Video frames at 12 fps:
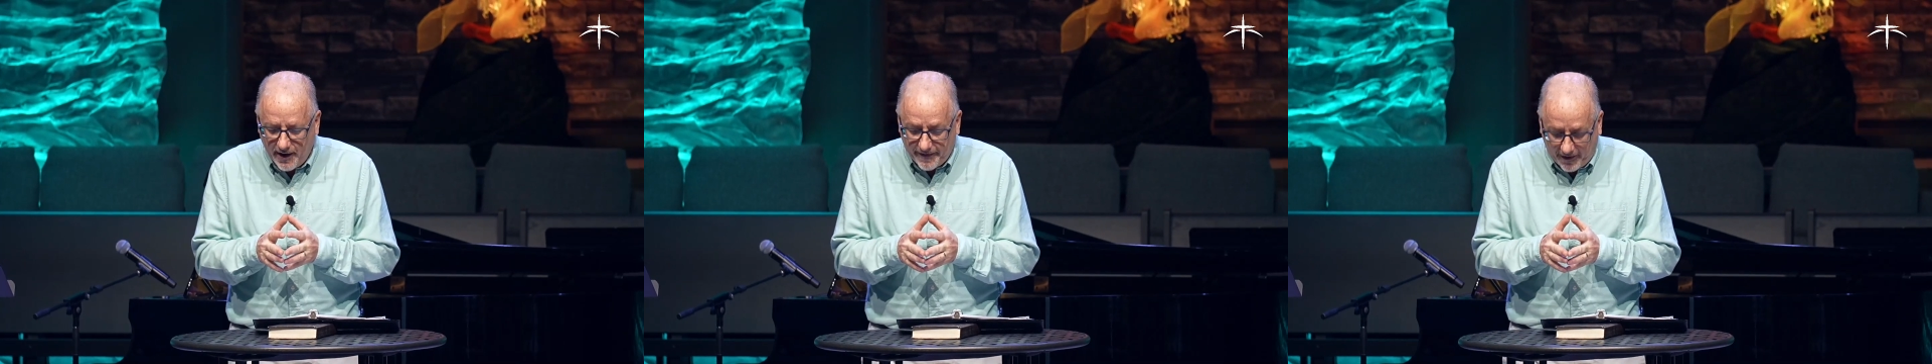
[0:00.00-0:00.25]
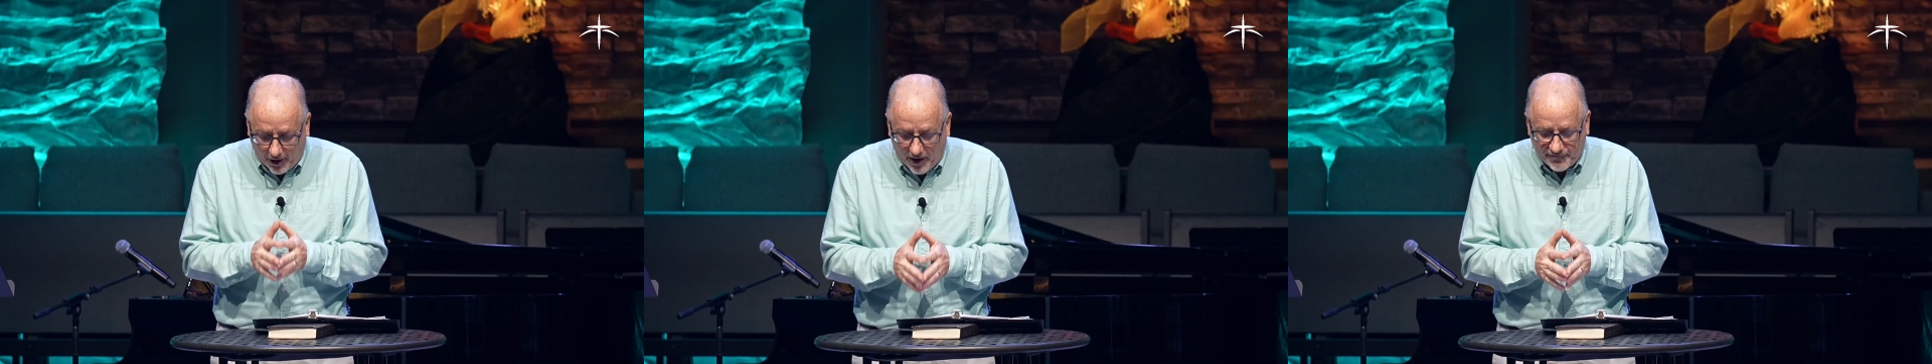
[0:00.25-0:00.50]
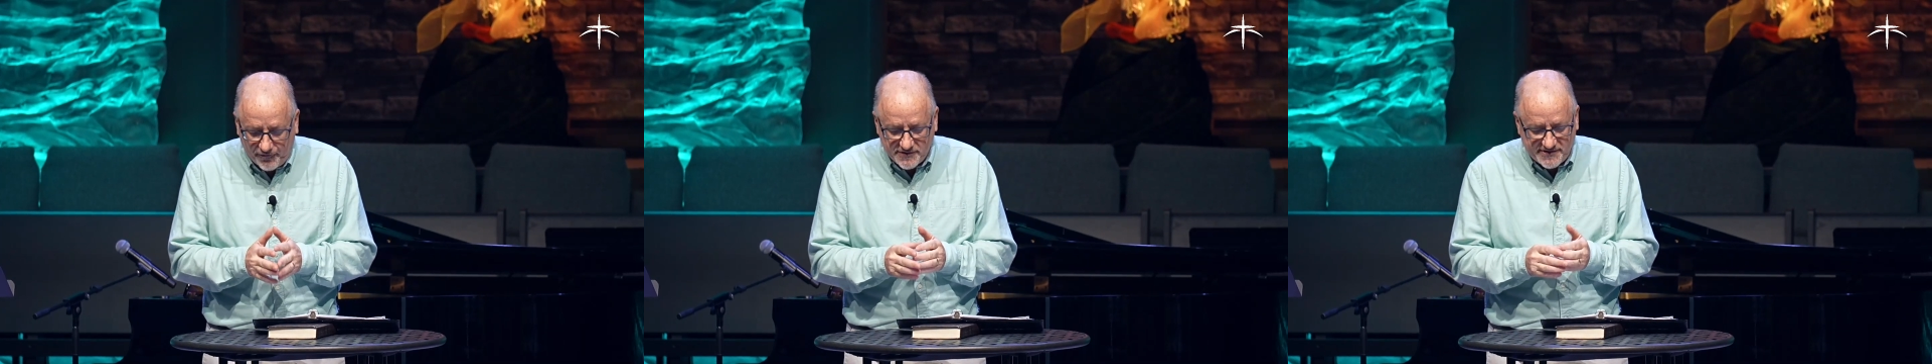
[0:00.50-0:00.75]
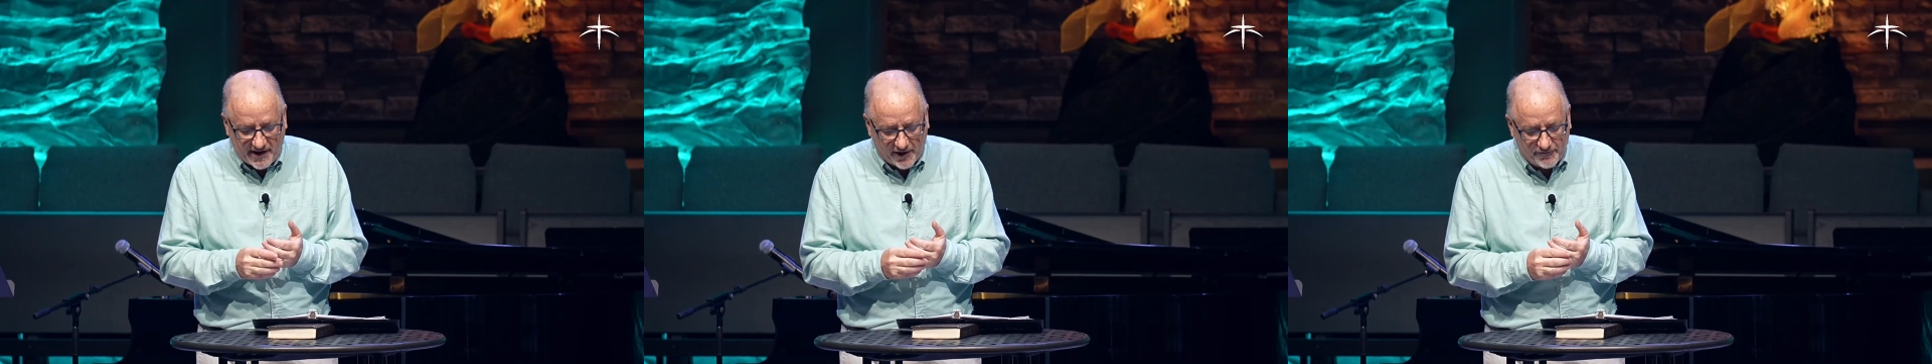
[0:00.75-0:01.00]
that
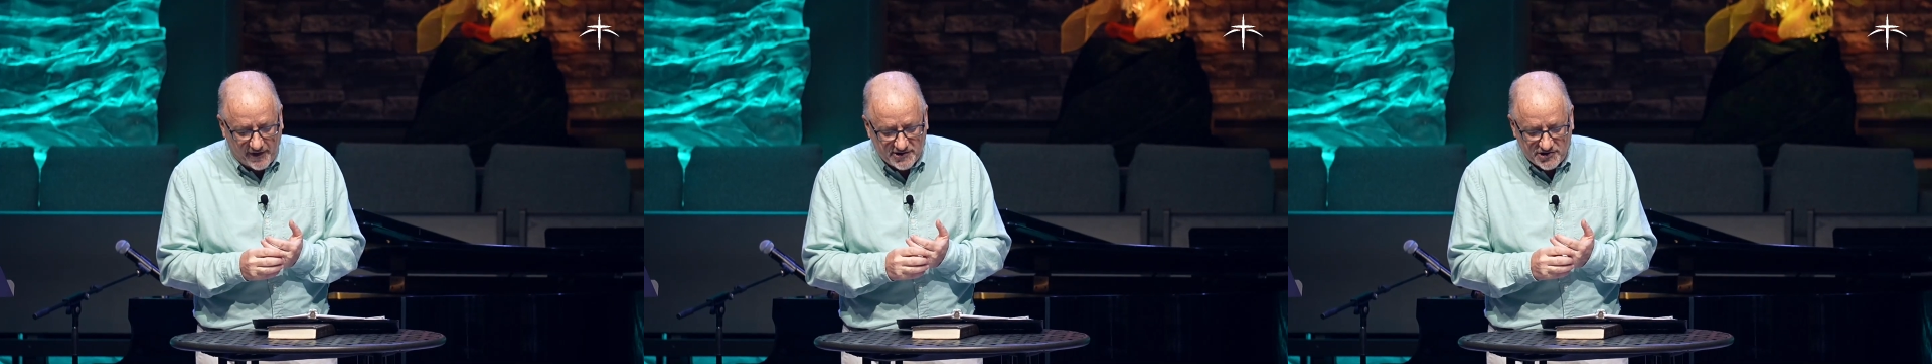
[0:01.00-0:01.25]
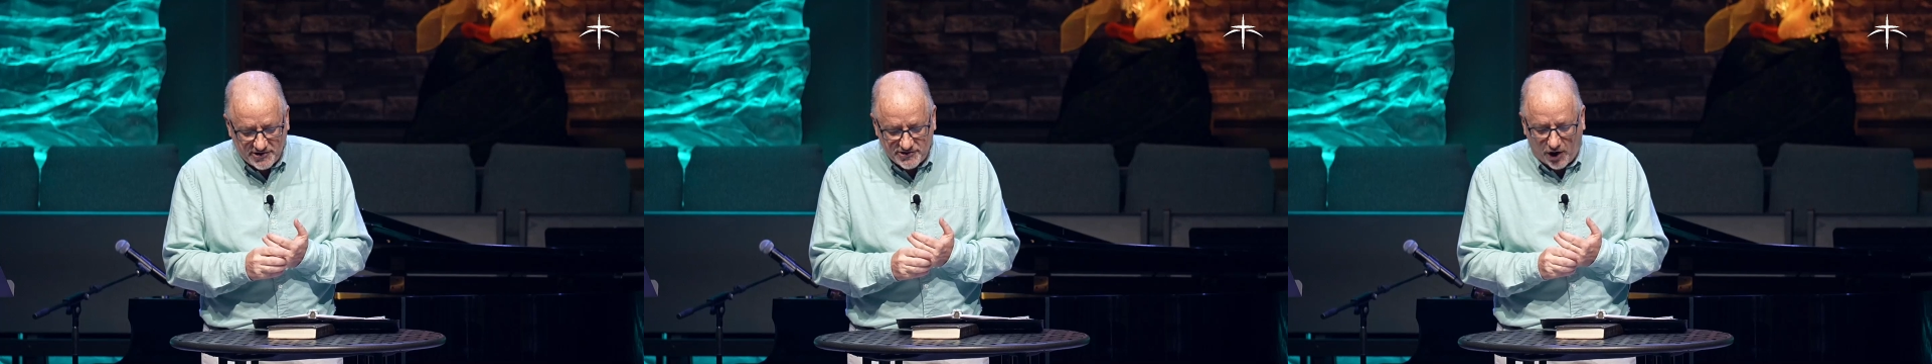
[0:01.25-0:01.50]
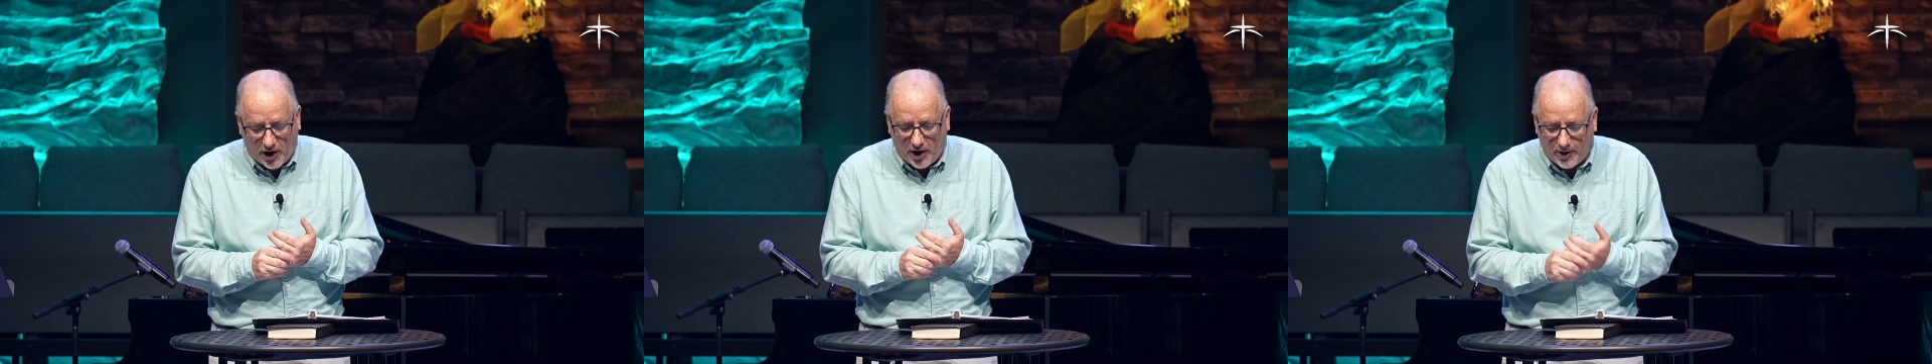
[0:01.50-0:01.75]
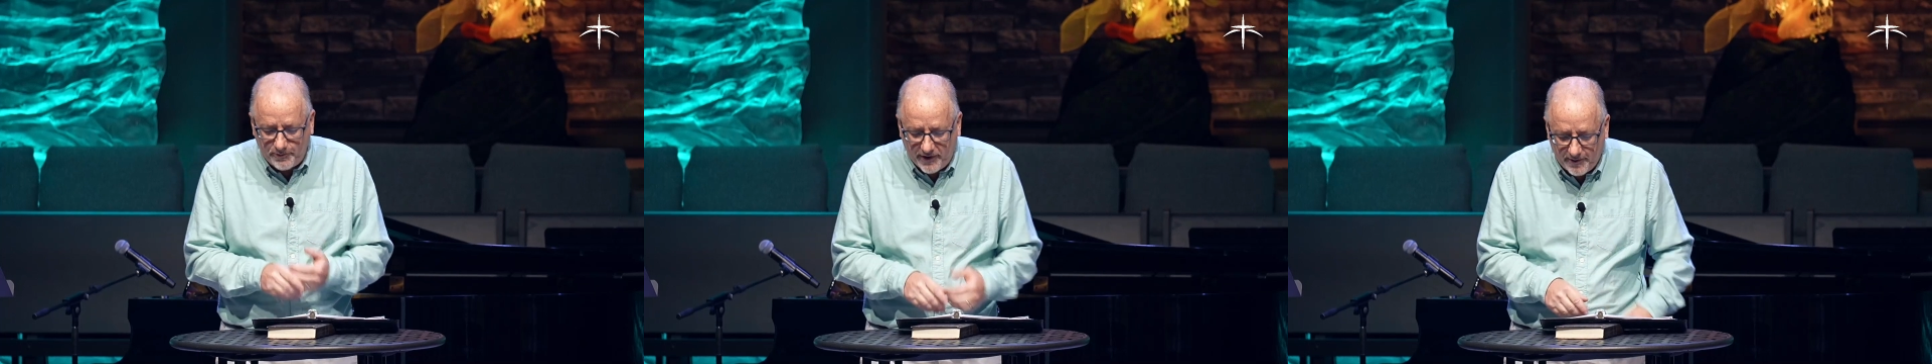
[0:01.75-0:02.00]
offers salvation to
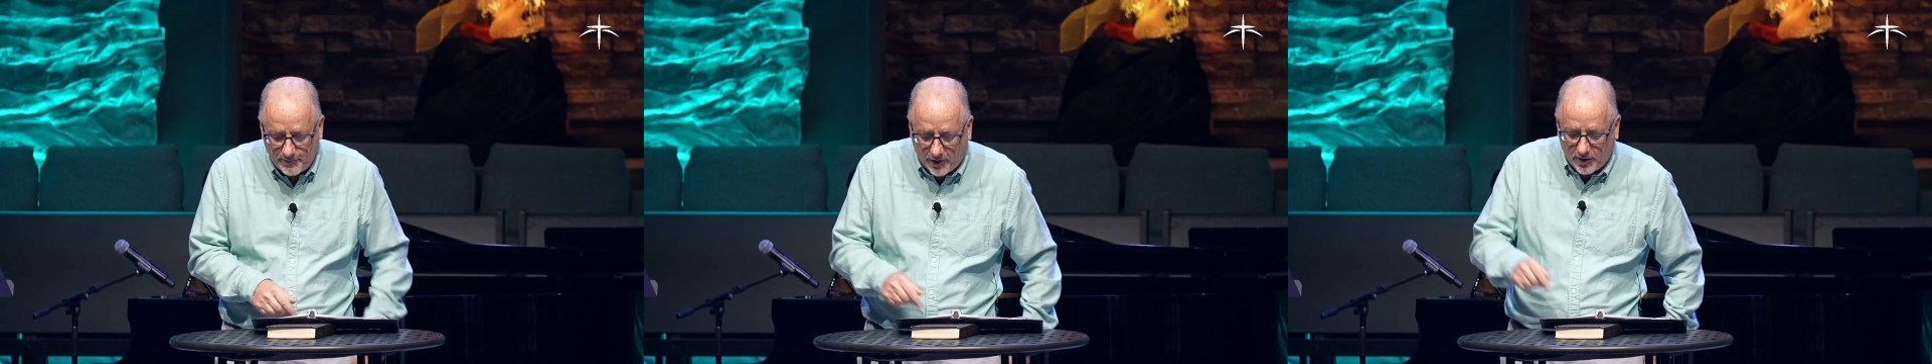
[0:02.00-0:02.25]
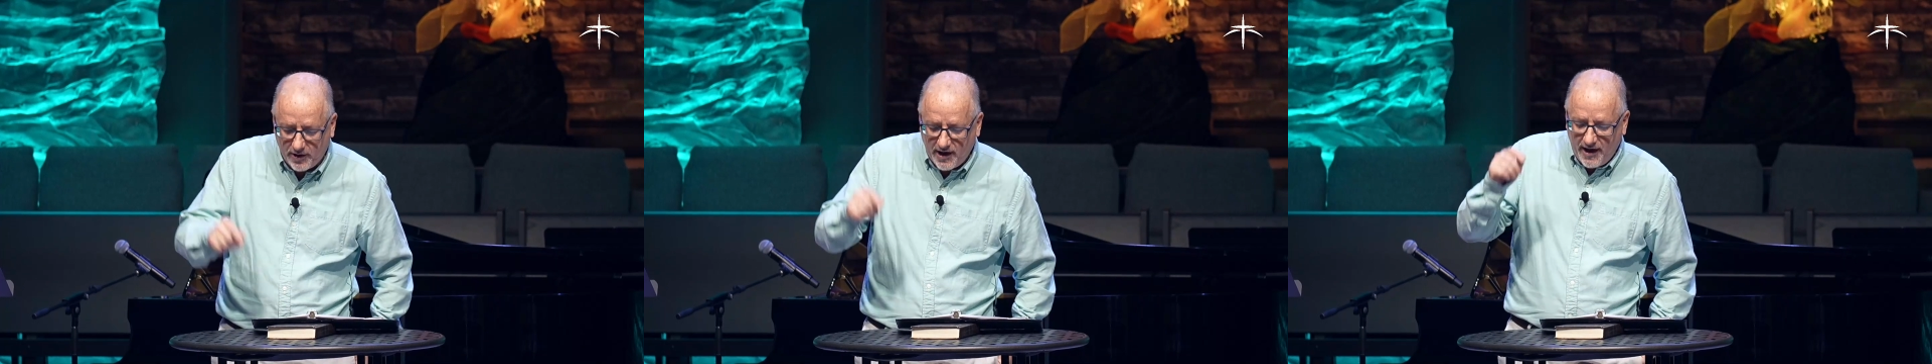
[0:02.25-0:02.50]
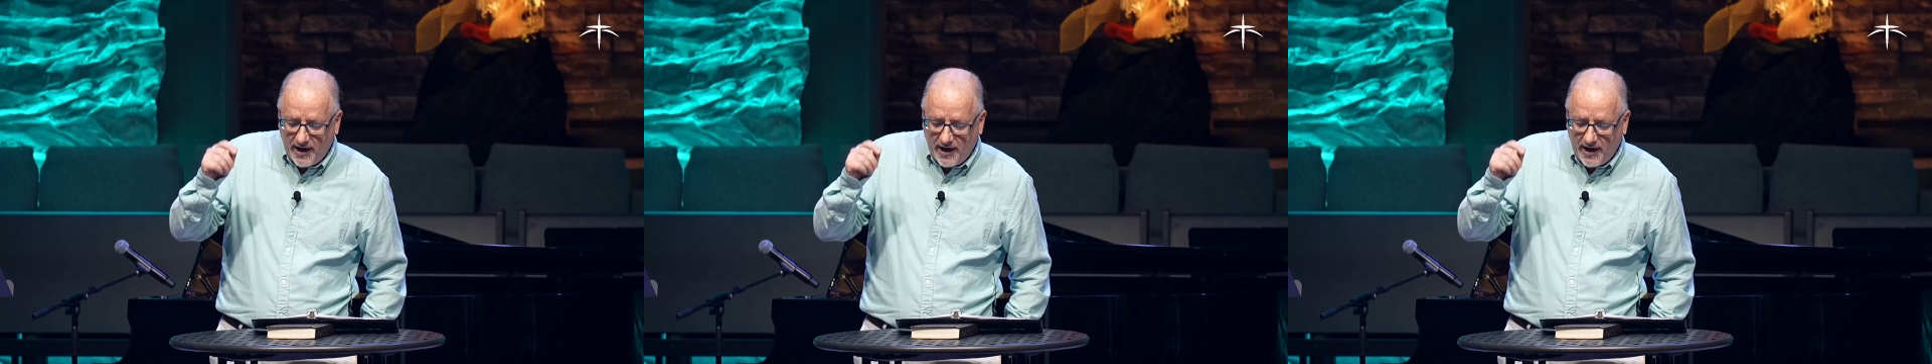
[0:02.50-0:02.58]
all people,